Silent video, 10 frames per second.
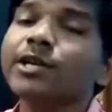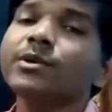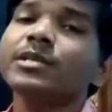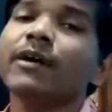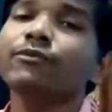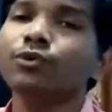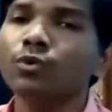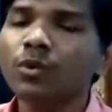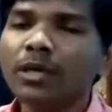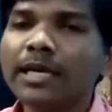have
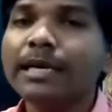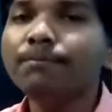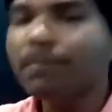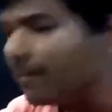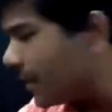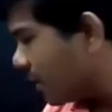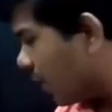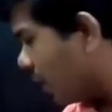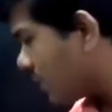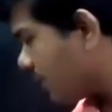to implement the
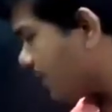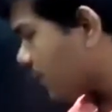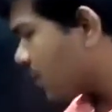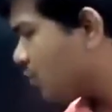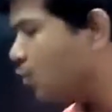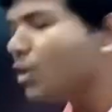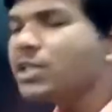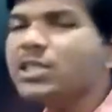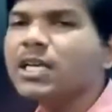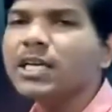laws.
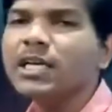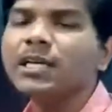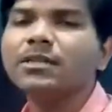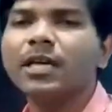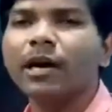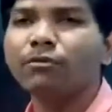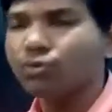Judiciary they have